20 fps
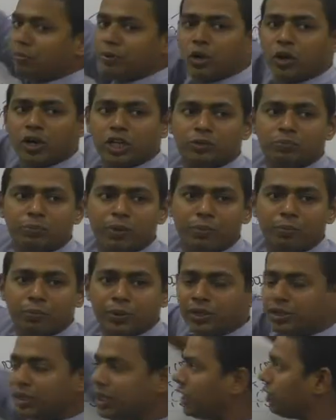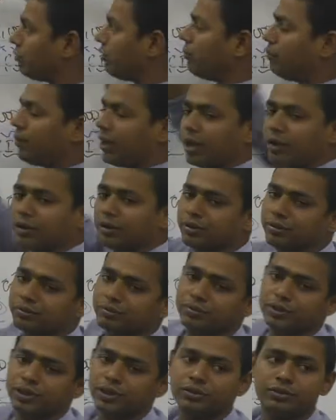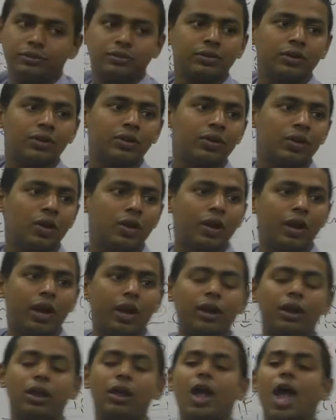beyond its purpose, it will break. Yes. Alright?